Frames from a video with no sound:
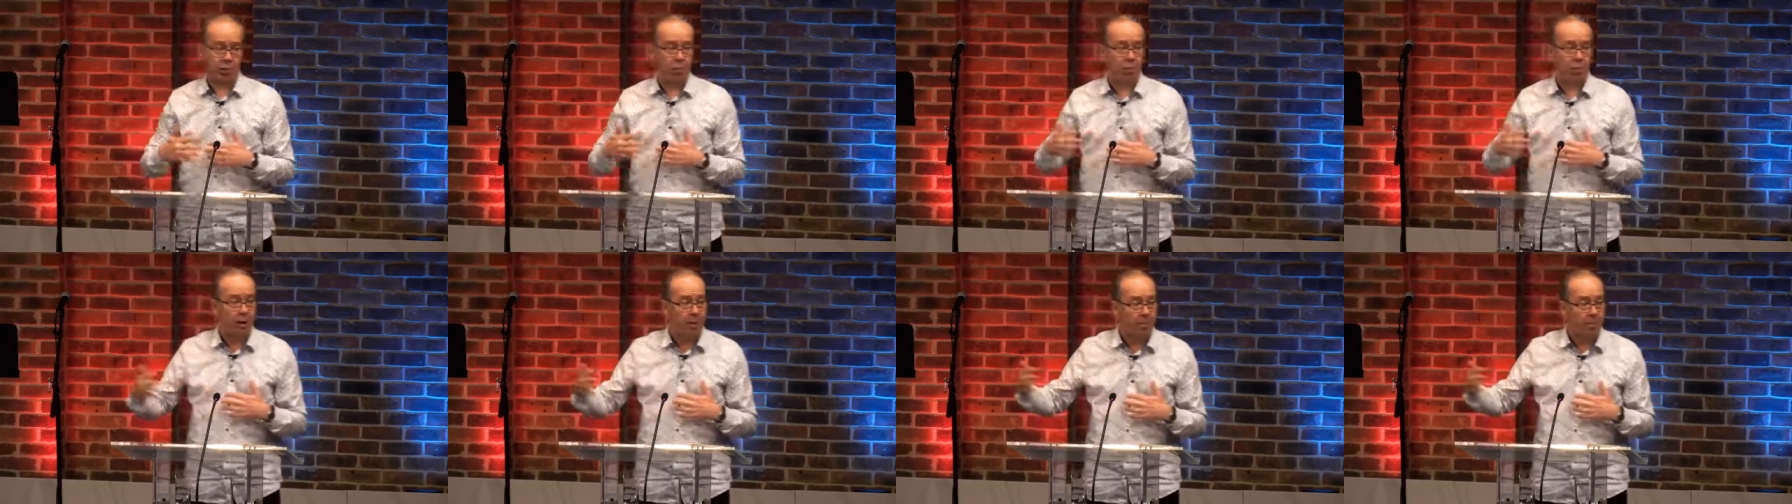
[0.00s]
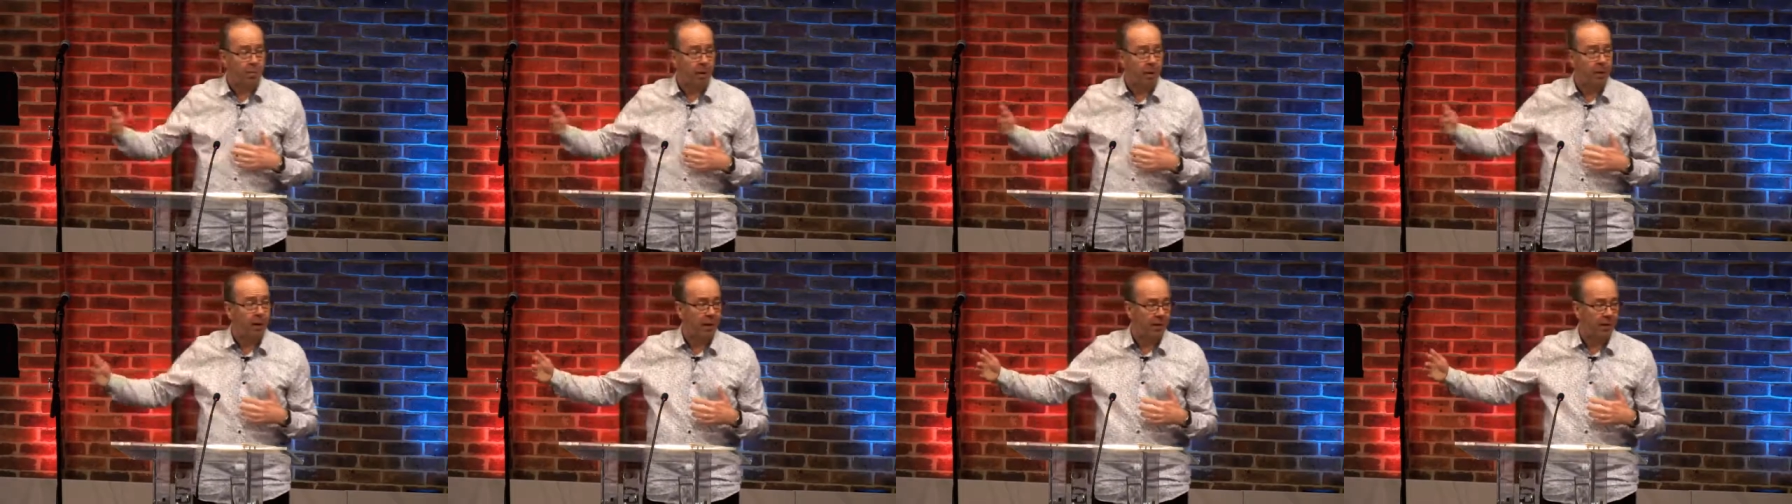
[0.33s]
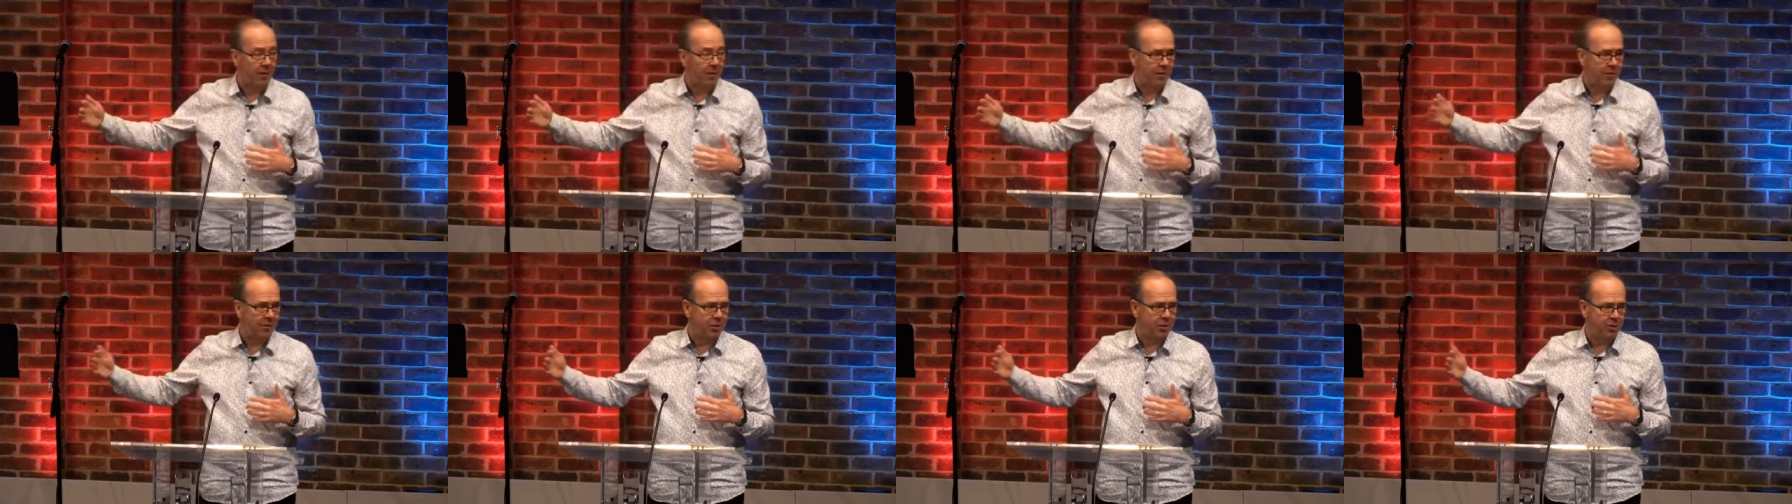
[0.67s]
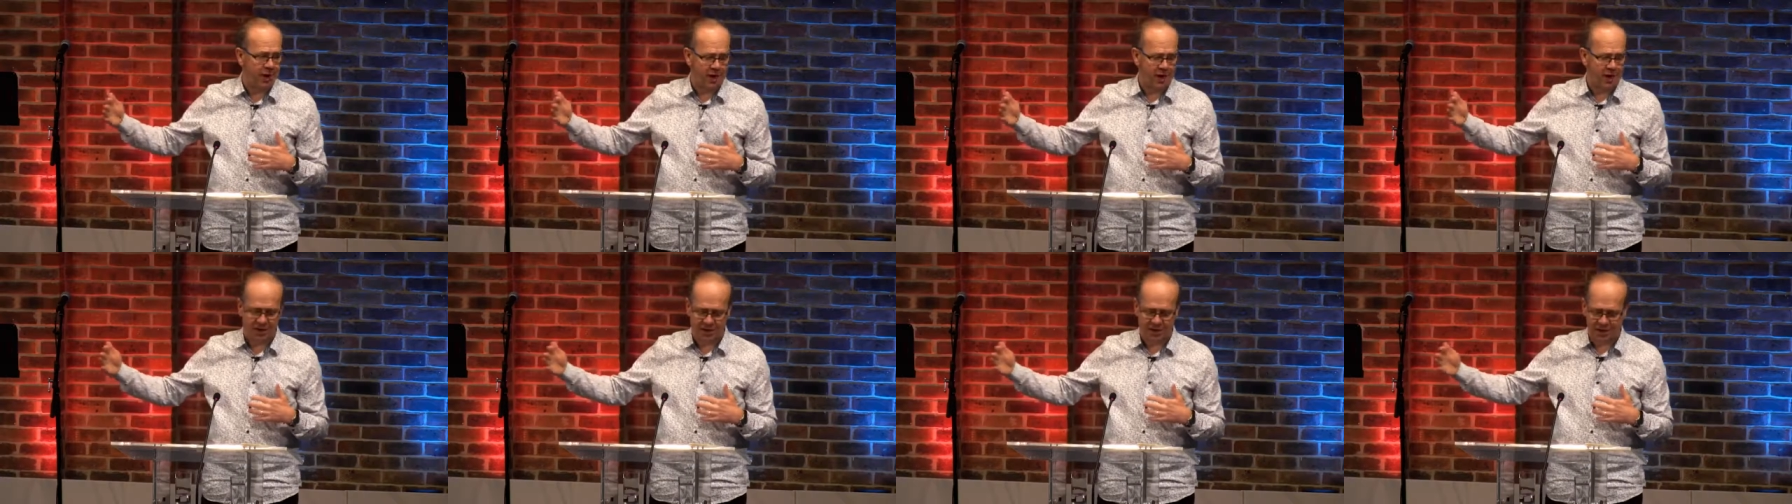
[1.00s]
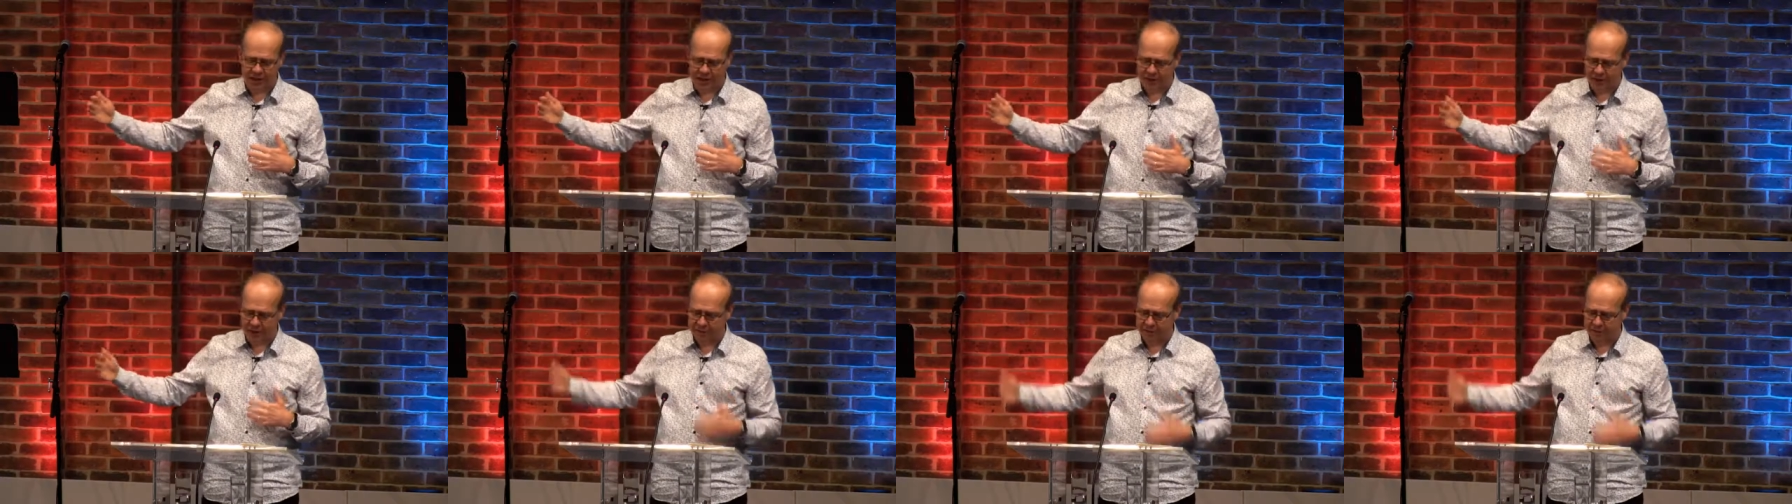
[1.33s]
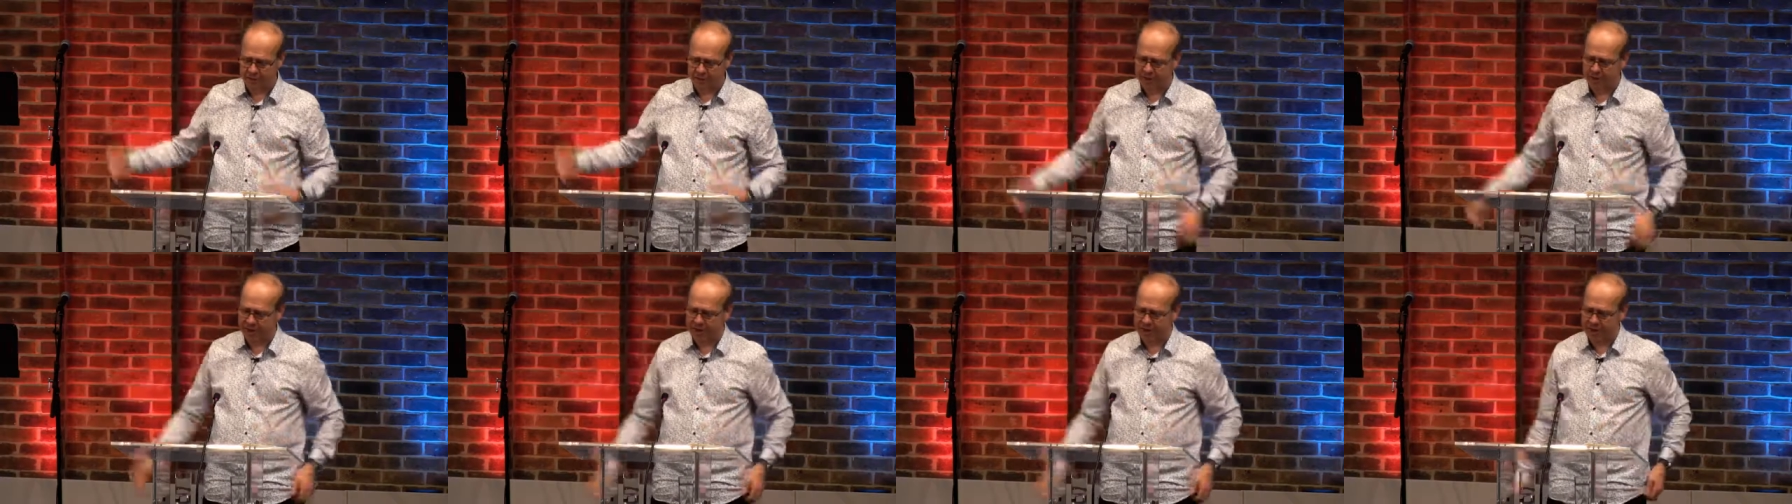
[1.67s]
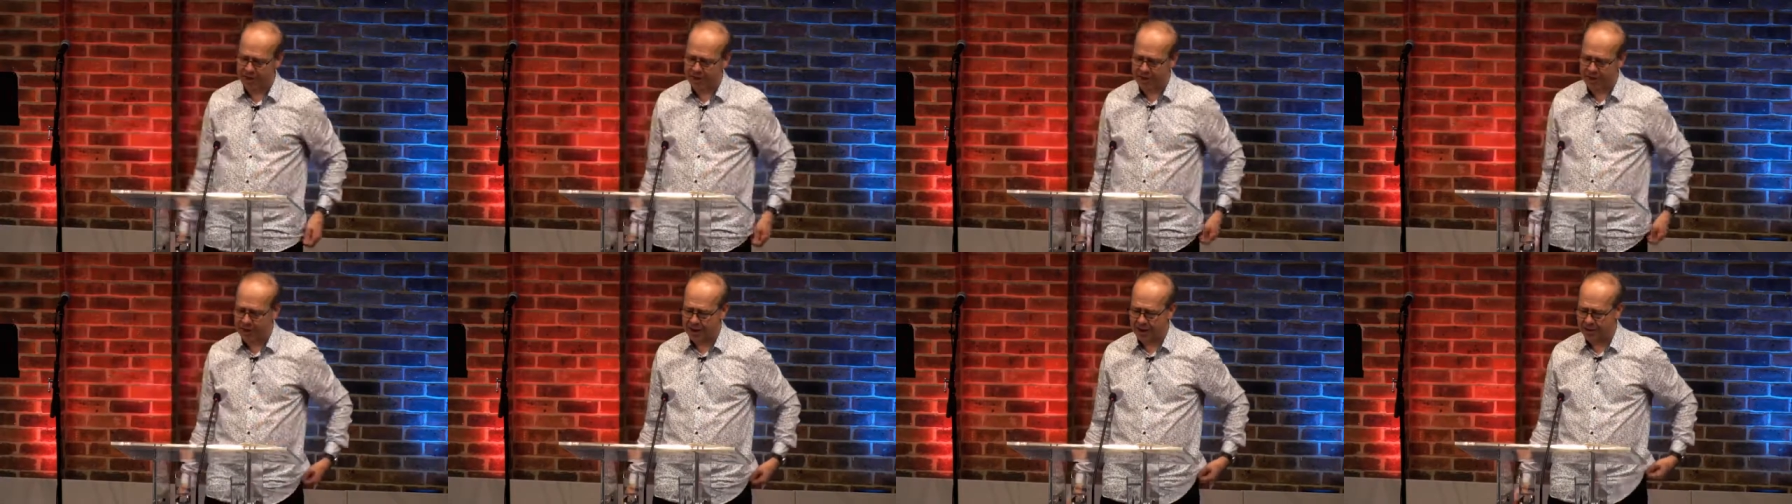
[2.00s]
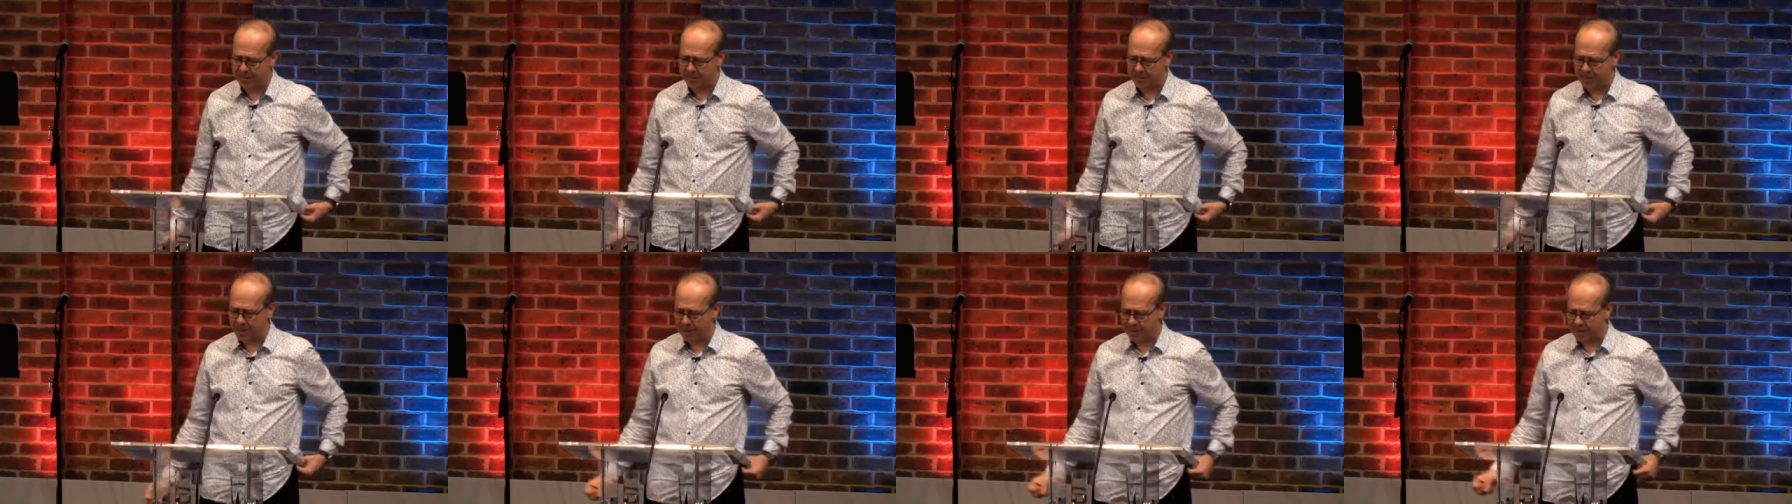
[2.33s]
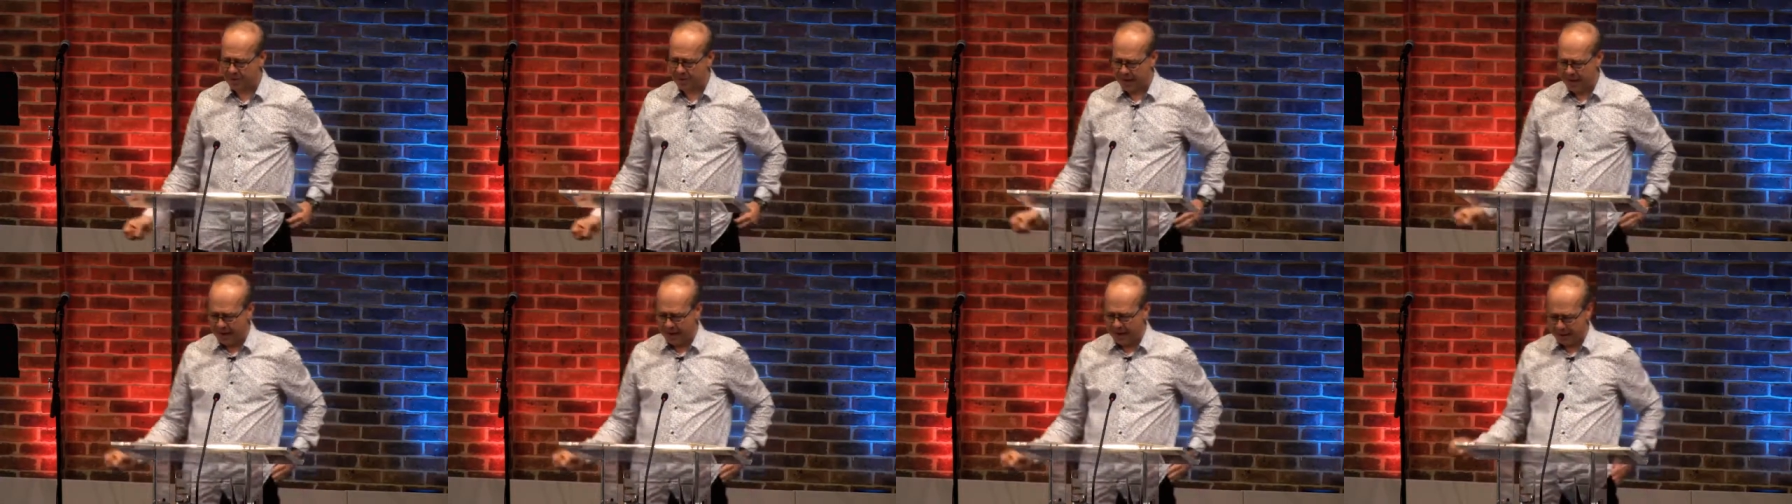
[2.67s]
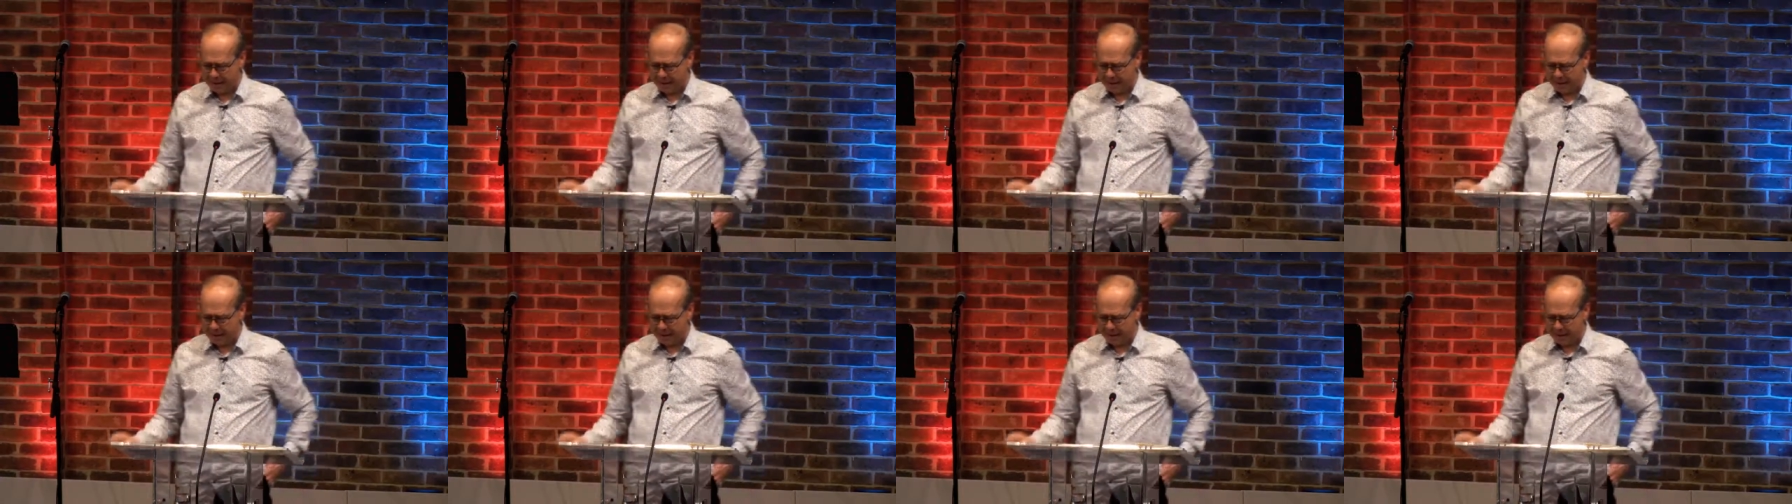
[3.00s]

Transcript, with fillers: and we'll apply them to ourselves um, at the